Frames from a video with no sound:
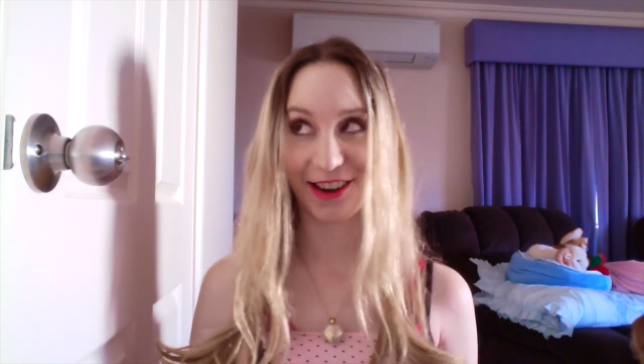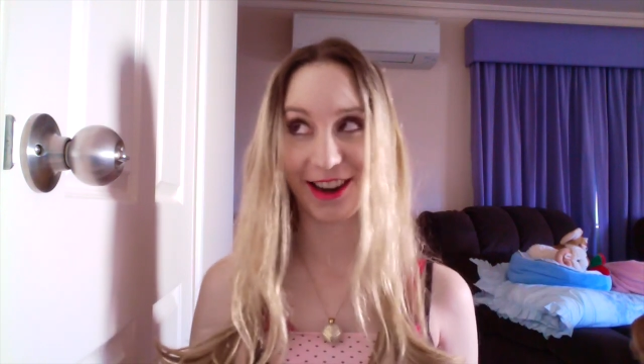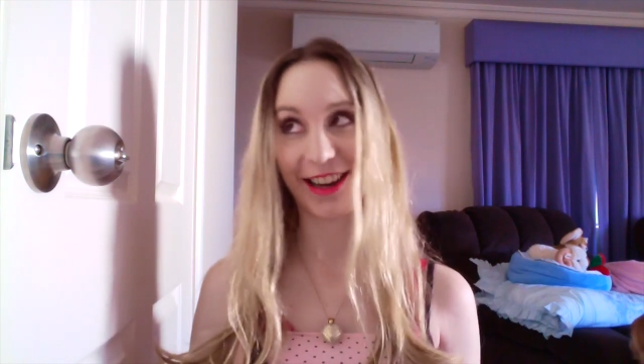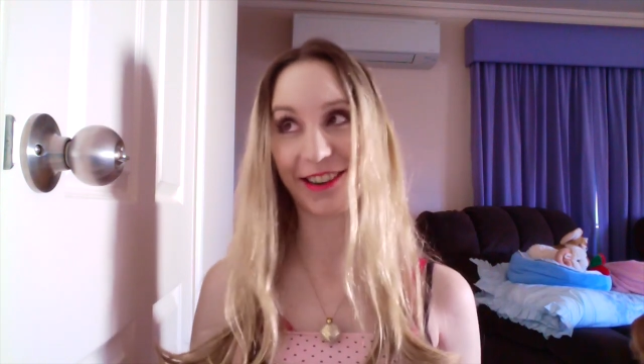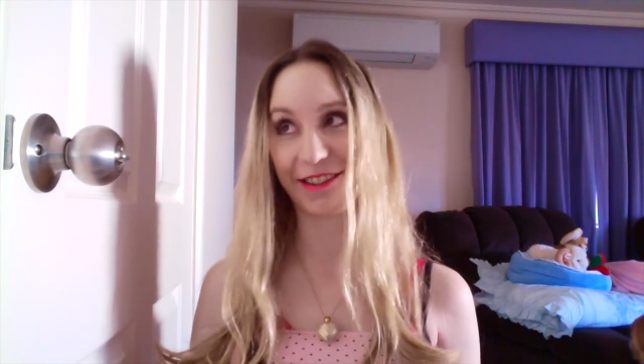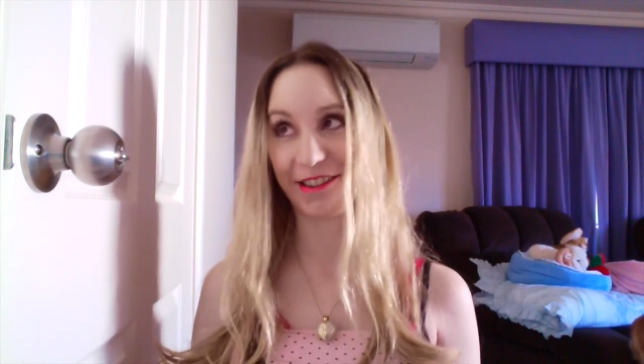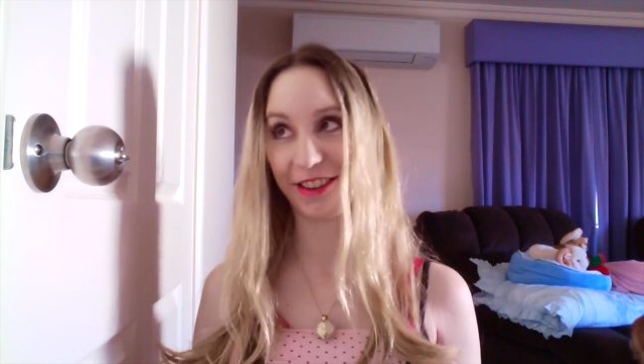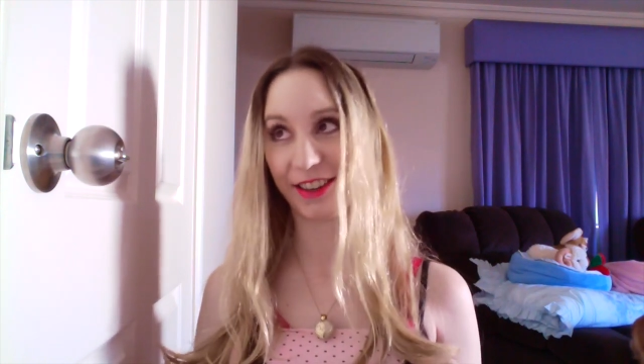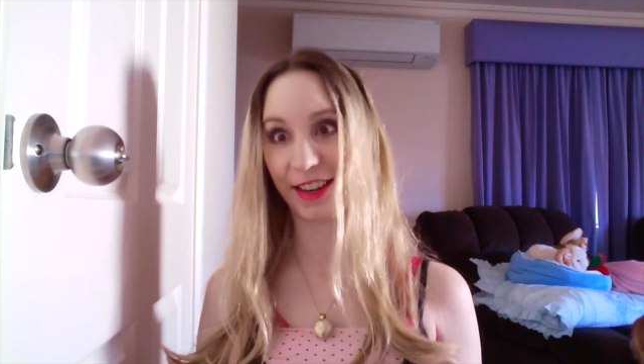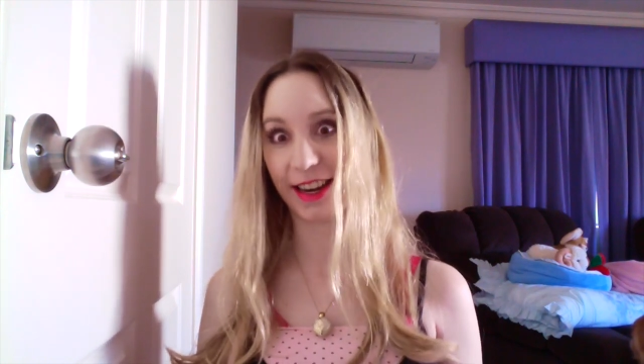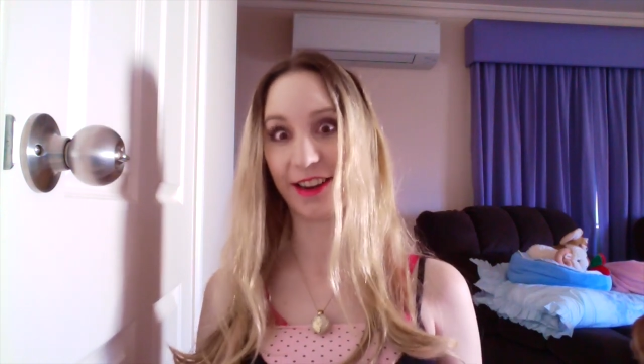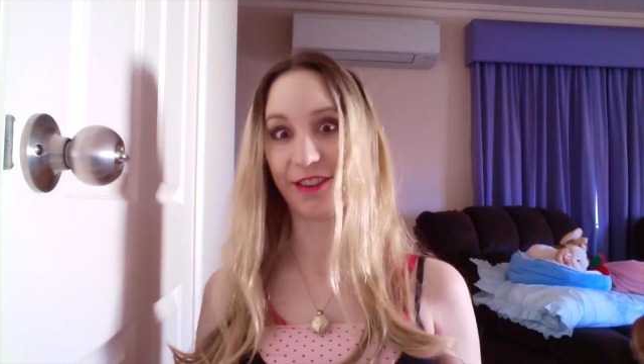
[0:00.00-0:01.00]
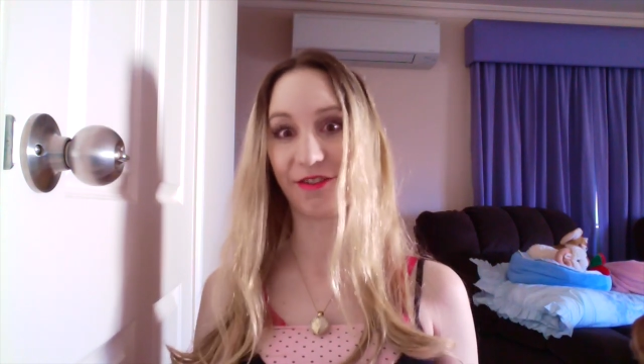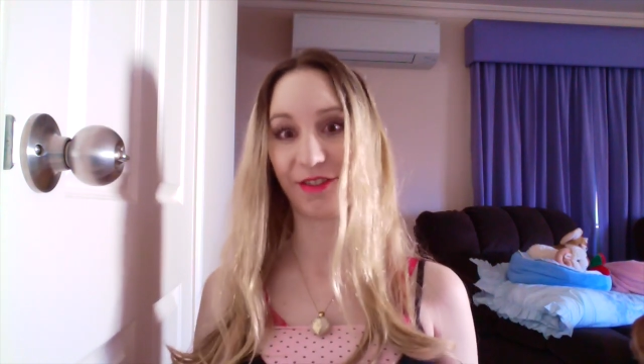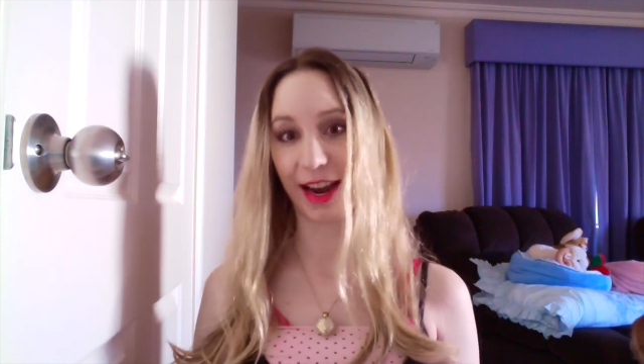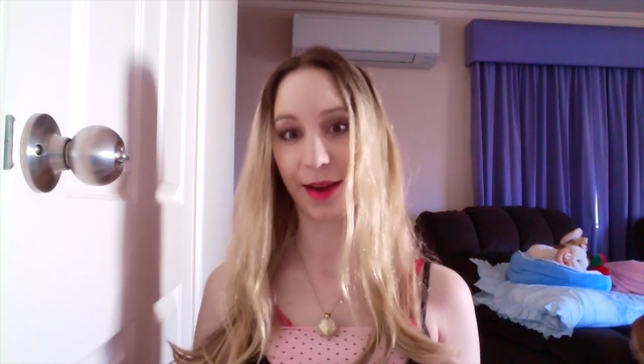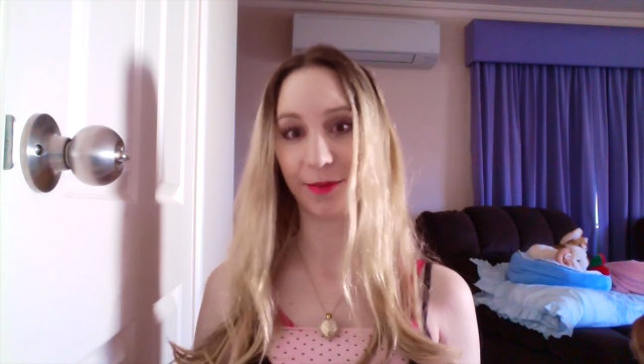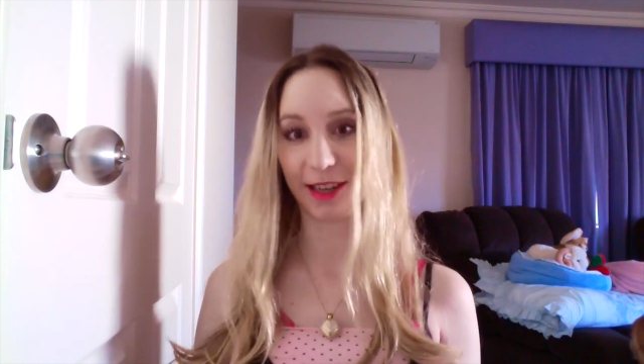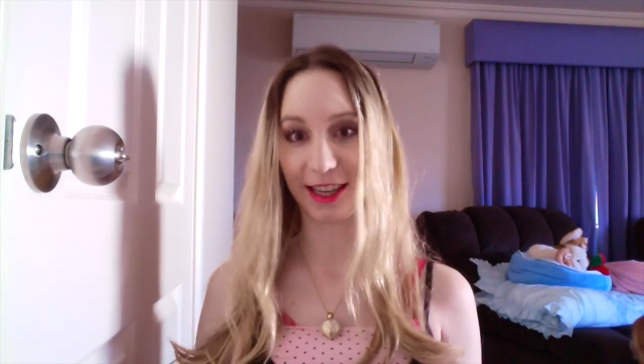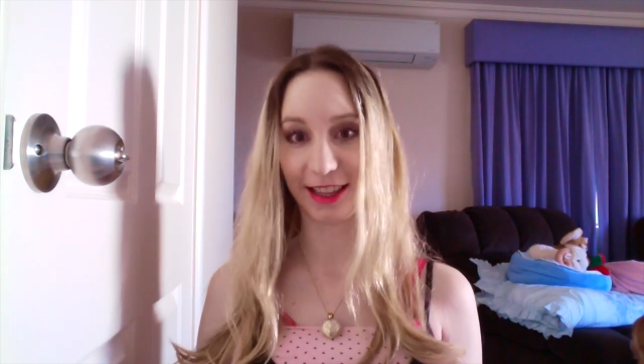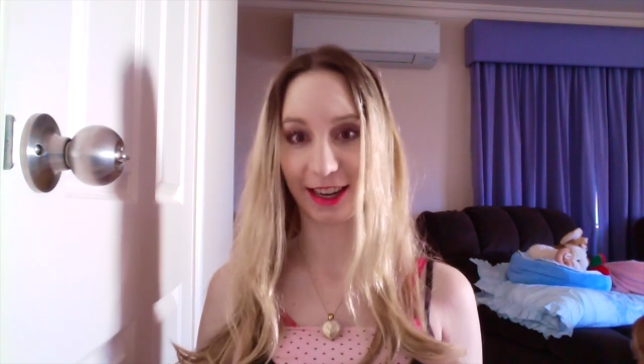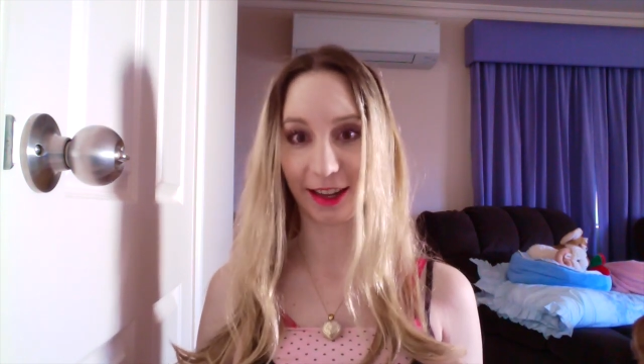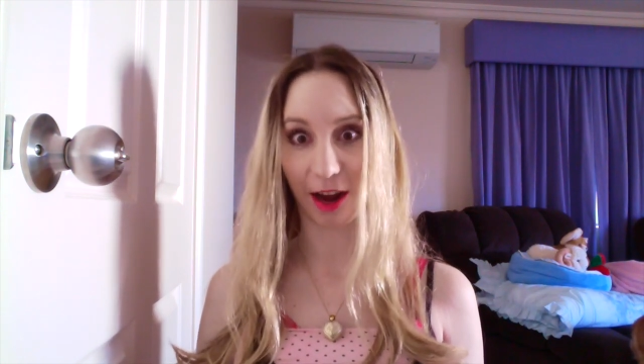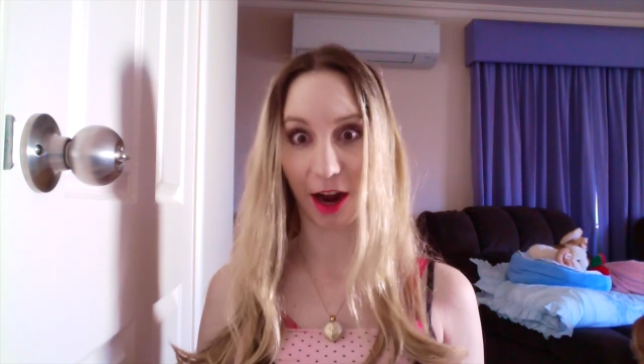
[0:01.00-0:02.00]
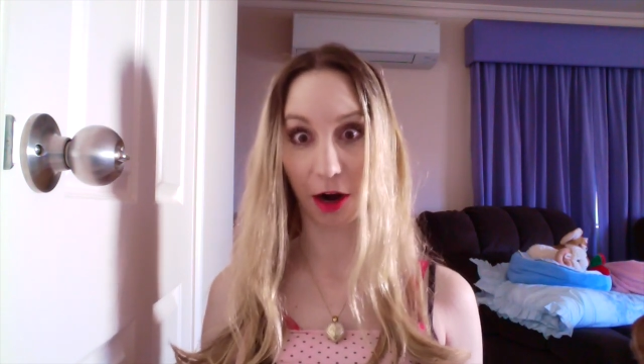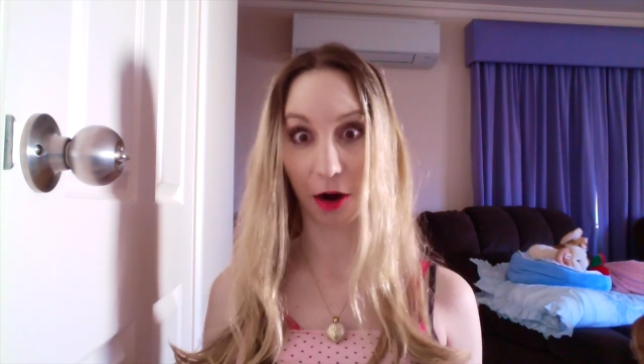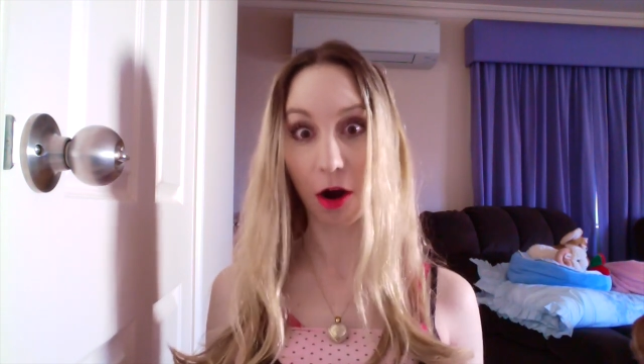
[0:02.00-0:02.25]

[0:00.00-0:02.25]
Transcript: When I go and see family, they're like,